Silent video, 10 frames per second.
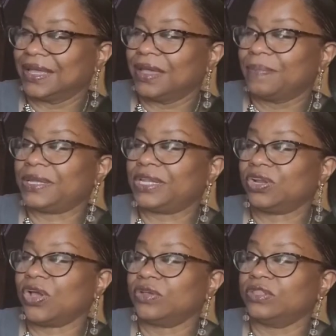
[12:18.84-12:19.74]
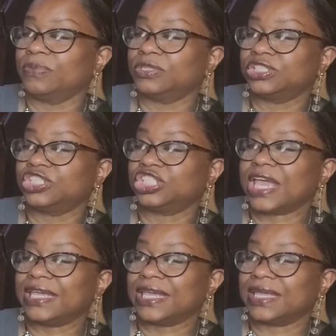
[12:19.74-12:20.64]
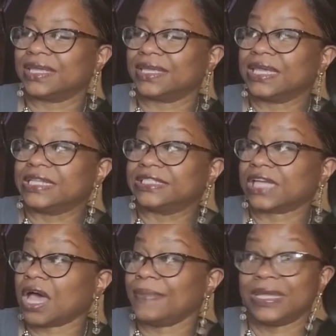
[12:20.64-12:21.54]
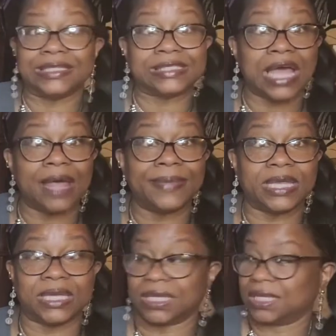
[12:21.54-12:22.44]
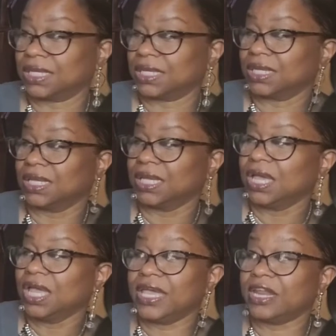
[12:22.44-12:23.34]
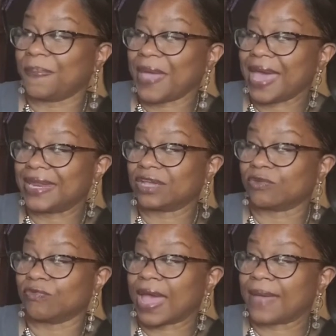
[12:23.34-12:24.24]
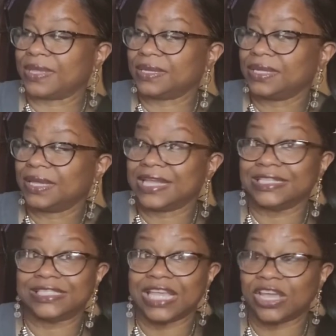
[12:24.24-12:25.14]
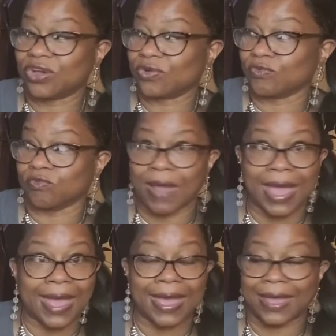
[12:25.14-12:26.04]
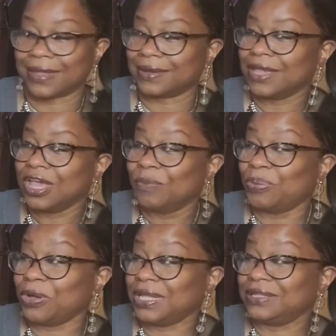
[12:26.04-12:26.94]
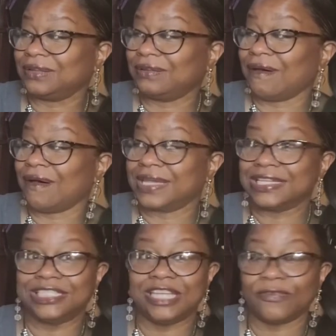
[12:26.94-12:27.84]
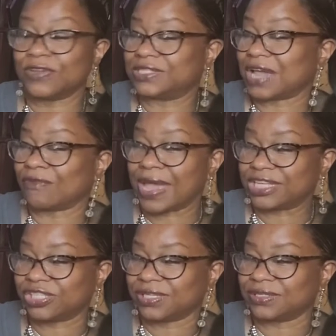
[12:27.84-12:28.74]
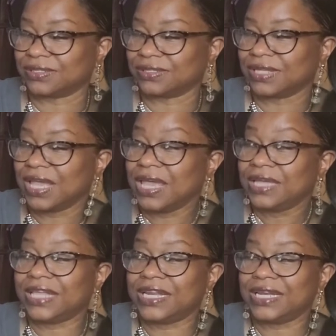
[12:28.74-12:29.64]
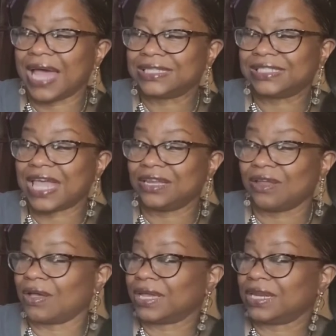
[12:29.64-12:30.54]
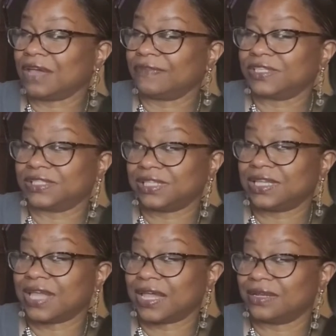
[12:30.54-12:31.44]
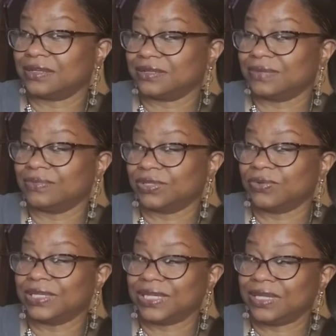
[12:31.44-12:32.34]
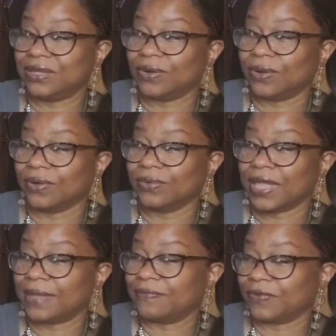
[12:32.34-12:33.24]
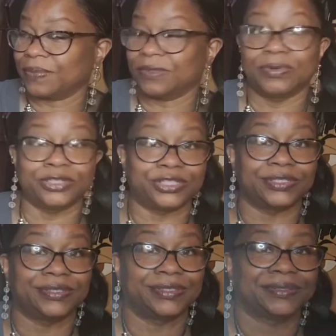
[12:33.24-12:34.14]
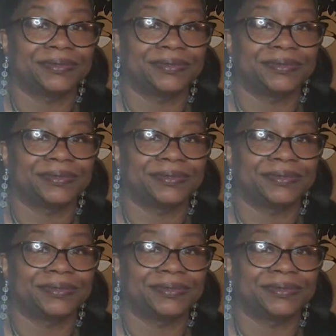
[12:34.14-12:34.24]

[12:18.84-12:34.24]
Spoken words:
Piglet heard the bushes shaking. It's coming, it's coming. In a panic, Rabbit and Tigger ran, pulling the log in different directions. They did not stay long enough to see that it was only Eeyore who came from the bushes.